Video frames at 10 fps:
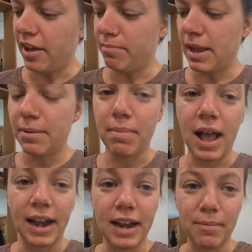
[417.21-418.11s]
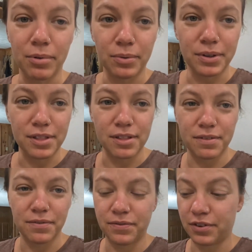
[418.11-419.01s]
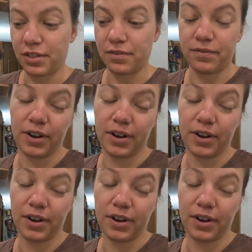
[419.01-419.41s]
I made pineapple ones for the